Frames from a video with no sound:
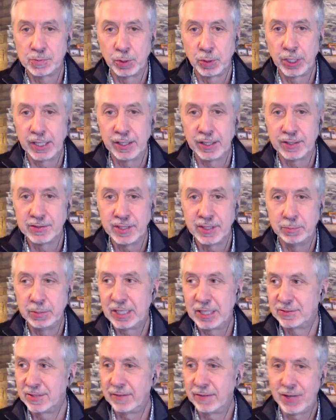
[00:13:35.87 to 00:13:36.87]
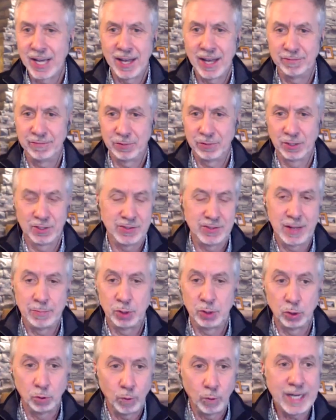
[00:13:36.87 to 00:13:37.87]
bringing us in because they've got, for
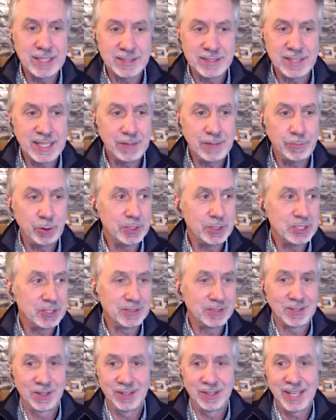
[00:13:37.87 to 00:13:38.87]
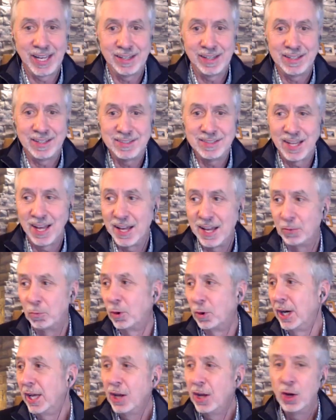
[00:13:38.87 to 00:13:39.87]
example, a great team and we just aren't getting it done.
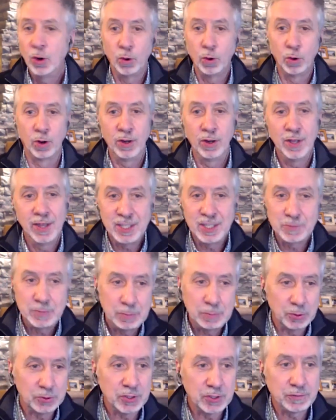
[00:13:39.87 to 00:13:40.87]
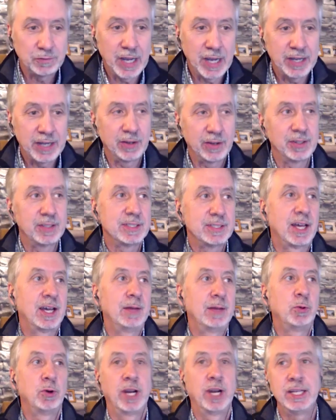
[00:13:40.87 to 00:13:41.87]
What? Or these people just fight all the
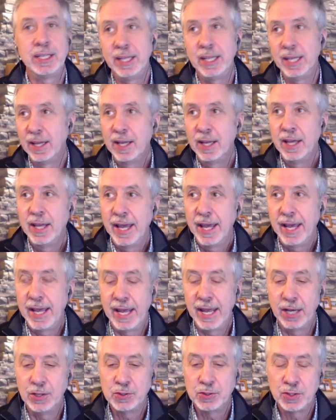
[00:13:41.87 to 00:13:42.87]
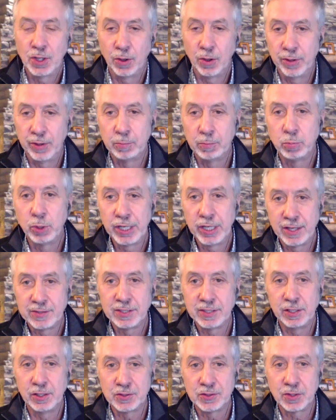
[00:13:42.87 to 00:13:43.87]
time, or I can't. And so they bring us
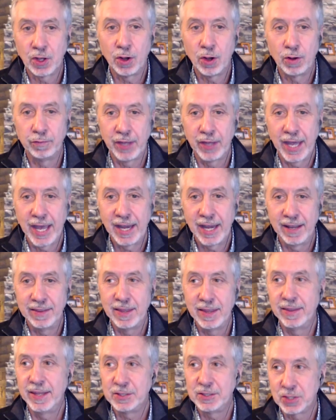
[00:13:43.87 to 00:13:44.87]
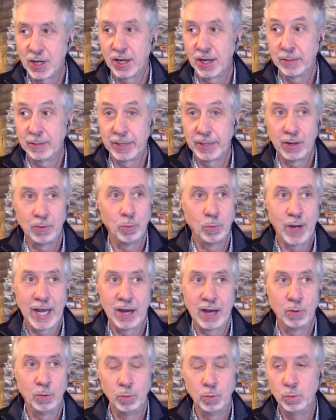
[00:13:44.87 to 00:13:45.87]
in to solve that. And then they talk about,
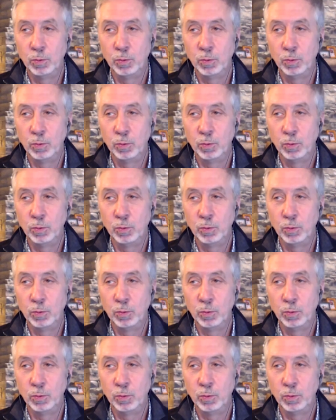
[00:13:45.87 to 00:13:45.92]
wow,